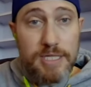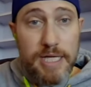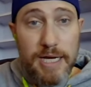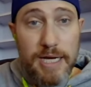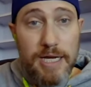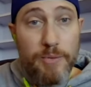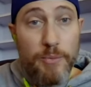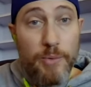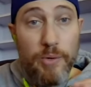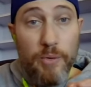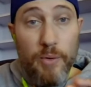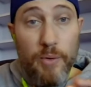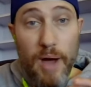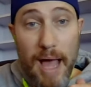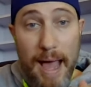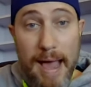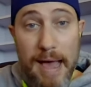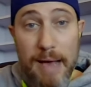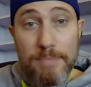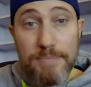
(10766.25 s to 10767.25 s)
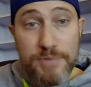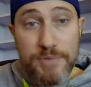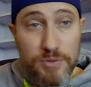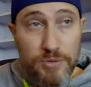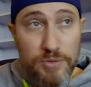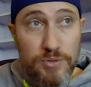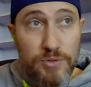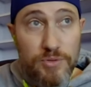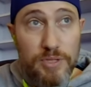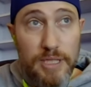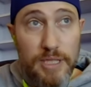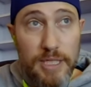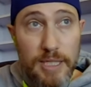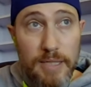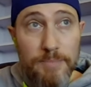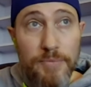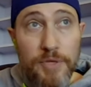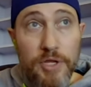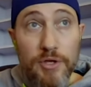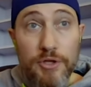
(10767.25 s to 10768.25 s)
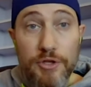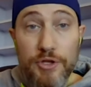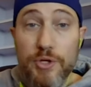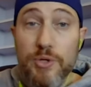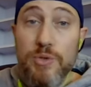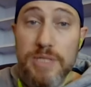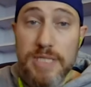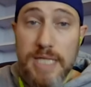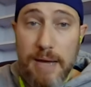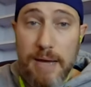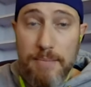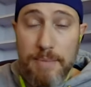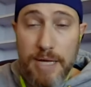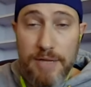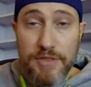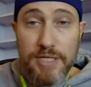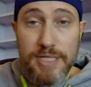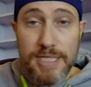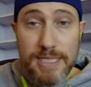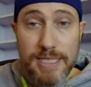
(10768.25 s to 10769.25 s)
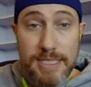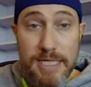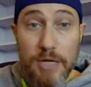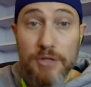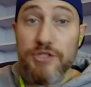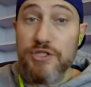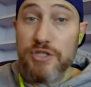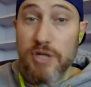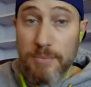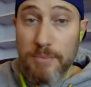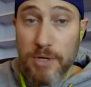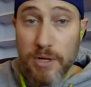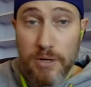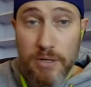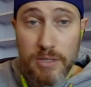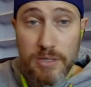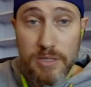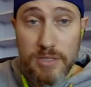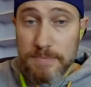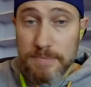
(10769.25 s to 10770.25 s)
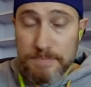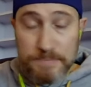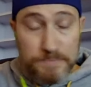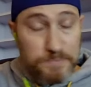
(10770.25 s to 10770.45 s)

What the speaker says: And we will absolutely use that method to sell some cards.